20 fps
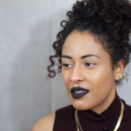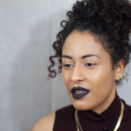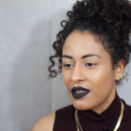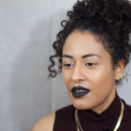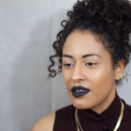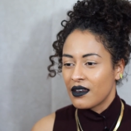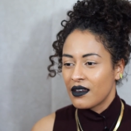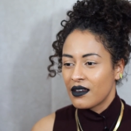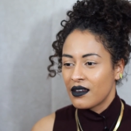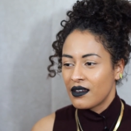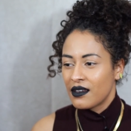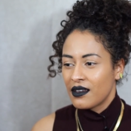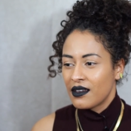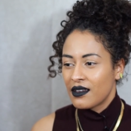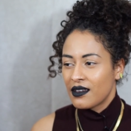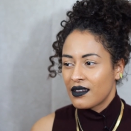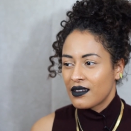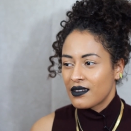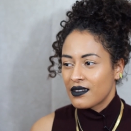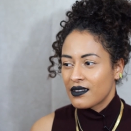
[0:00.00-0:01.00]
then
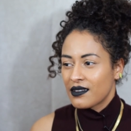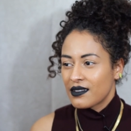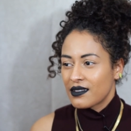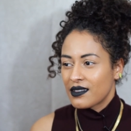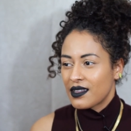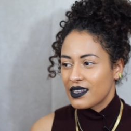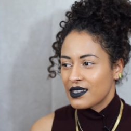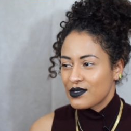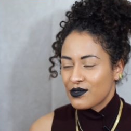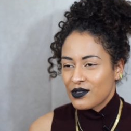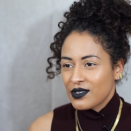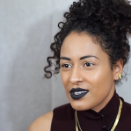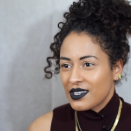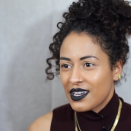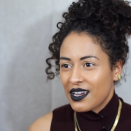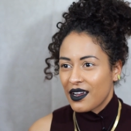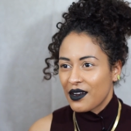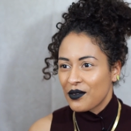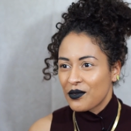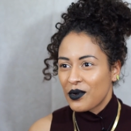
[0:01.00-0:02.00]
that's
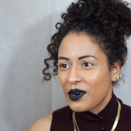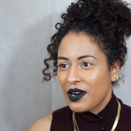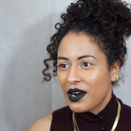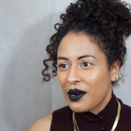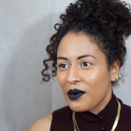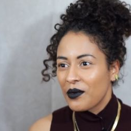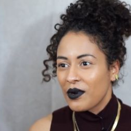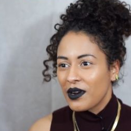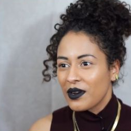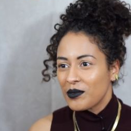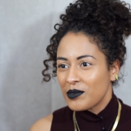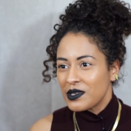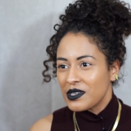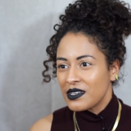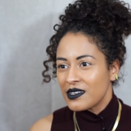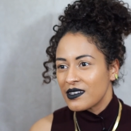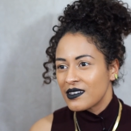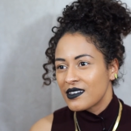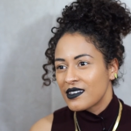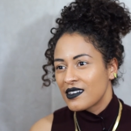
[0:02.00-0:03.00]
really kind of where I want to be.